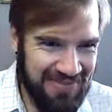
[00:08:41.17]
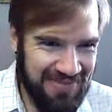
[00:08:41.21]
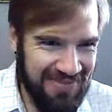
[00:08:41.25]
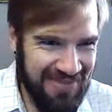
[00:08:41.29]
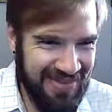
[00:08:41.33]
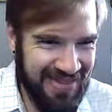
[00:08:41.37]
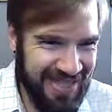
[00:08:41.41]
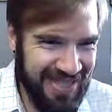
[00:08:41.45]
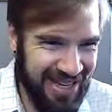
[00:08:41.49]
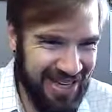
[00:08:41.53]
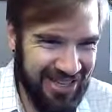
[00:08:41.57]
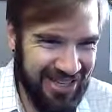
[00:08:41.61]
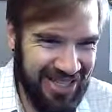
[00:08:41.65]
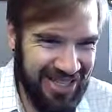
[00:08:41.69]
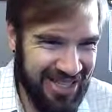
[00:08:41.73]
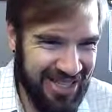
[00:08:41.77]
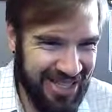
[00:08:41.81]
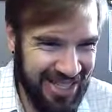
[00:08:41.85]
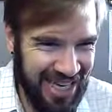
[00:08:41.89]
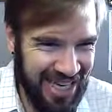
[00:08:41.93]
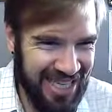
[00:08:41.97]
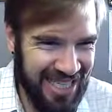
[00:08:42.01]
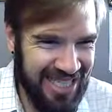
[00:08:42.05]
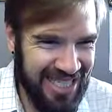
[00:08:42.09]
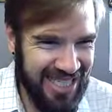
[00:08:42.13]
There's
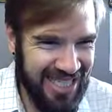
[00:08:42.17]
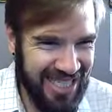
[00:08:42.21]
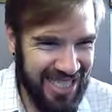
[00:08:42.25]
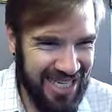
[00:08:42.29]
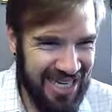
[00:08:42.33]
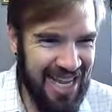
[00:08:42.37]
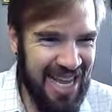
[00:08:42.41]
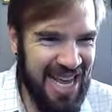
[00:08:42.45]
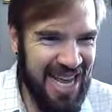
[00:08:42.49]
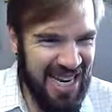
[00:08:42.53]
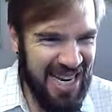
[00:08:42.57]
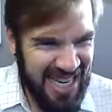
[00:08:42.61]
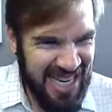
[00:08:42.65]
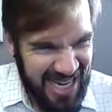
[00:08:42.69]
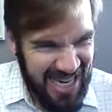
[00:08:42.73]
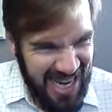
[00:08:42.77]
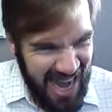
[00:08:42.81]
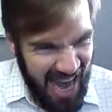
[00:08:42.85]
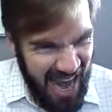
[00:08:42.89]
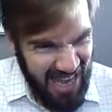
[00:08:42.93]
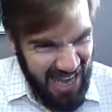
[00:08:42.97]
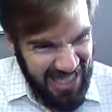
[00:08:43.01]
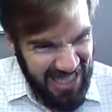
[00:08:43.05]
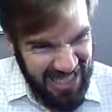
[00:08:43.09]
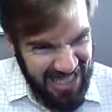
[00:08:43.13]
Justin,
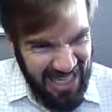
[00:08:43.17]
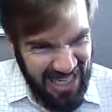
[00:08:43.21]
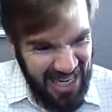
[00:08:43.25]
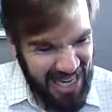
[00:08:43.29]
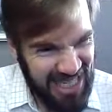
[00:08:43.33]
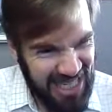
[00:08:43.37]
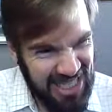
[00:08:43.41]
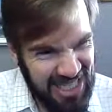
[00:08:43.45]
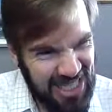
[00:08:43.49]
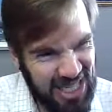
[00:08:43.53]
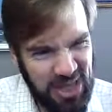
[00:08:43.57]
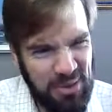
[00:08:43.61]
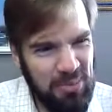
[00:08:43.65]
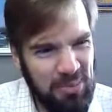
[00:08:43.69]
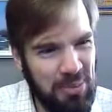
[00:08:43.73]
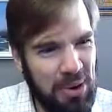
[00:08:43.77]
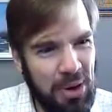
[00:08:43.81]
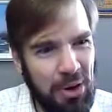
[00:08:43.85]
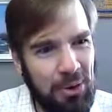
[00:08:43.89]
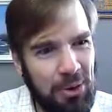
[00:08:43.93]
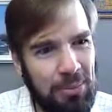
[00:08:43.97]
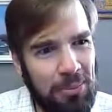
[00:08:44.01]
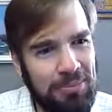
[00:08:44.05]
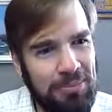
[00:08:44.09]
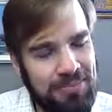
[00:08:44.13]
nailed into the
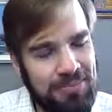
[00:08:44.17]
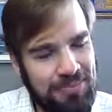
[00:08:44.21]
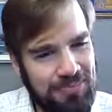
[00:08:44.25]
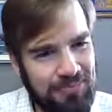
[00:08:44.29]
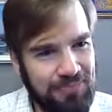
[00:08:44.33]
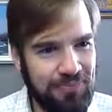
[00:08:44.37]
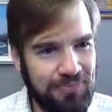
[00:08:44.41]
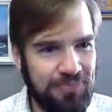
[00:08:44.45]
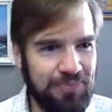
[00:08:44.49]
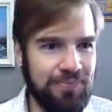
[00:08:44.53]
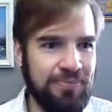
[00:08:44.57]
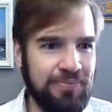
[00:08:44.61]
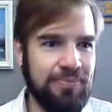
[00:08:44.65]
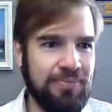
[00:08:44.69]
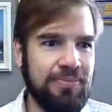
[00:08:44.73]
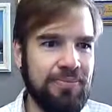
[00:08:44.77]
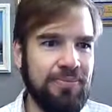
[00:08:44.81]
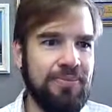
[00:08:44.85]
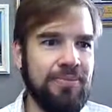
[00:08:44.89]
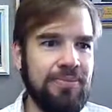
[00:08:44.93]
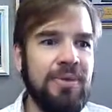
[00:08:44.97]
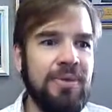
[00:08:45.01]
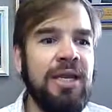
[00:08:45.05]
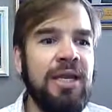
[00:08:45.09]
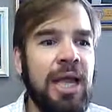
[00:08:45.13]
poem.
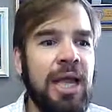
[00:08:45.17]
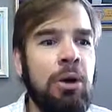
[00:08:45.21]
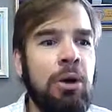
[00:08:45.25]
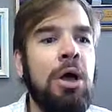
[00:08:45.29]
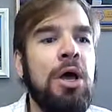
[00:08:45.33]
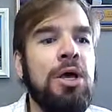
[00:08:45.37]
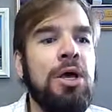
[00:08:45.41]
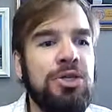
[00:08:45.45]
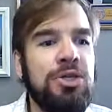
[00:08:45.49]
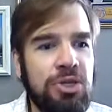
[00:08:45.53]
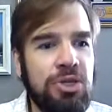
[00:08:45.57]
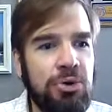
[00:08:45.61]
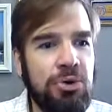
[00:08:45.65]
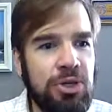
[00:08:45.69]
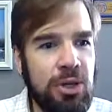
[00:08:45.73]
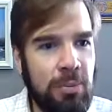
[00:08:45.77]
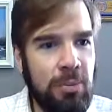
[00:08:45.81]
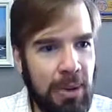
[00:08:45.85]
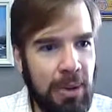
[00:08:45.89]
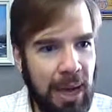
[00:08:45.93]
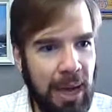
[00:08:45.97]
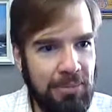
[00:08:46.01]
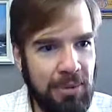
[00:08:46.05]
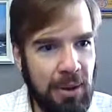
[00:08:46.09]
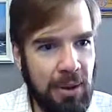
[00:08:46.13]
Now, Sonia
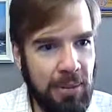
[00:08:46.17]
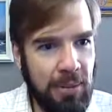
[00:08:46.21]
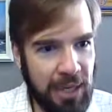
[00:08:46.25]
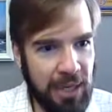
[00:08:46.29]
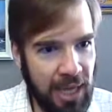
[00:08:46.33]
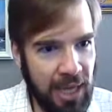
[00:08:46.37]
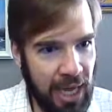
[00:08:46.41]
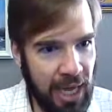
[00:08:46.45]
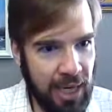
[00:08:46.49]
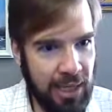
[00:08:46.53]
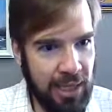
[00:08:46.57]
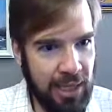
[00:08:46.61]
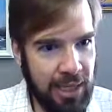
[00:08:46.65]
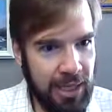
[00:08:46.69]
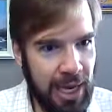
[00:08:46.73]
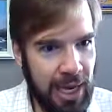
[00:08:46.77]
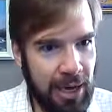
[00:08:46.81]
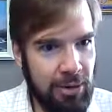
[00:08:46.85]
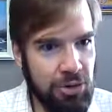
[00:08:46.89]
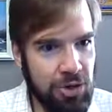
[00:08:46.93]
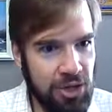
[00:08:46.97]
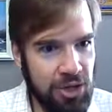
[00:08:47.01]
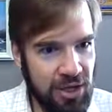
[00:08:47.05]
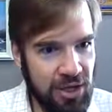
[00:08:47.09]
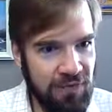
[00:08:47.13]
piped up again, and now
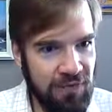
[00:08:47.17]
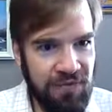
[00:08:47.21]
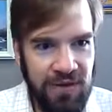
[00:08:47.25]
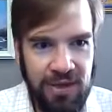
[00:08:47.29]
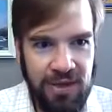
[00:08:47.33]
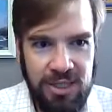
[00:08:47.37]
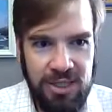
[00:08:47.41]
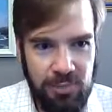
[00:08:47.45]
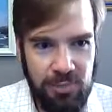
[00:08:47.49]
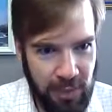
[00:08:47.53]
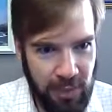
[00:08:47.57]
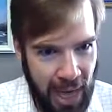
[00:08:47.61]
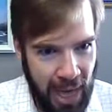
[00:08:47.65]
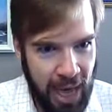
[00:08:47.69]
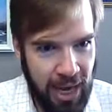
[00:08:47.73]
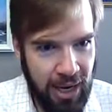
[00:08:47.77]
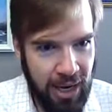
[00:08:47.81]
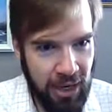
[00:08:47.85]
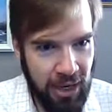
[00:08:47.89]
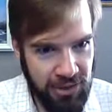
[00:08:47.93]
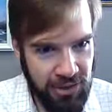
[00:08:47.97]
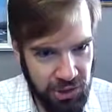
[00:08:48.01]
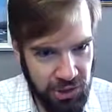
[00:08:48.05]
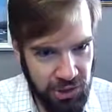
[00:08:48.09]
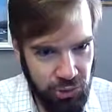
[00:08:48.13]
she feels back
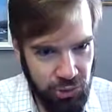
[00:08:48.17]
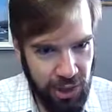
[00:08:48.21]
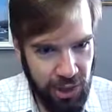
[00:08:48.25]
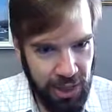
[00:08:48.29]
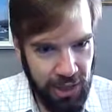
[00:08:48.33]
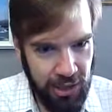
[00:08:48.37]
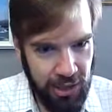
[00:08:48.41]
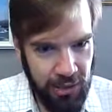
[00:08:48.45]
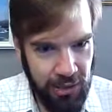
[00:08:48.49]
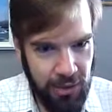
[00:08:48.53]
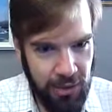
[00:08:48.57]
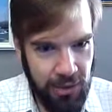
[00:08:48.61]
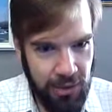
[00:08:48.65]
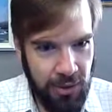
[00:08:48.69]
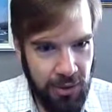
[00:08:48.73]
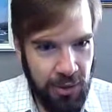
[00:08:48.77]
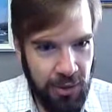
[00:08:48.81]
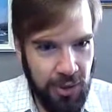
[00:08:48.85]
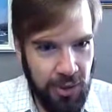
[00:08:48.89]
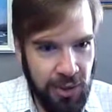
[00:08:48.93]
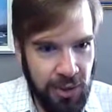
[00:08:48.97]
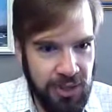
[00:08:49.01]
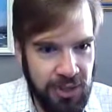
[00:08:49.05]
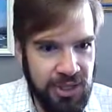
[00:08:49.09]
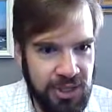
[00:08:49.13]
on the trail.
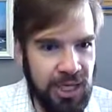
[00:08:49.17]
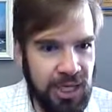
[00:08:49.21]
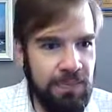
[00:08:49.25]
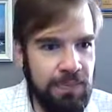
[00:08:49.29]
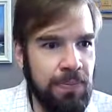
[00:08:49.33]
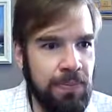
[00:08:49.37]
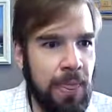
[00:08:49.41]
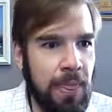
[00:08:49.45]
See,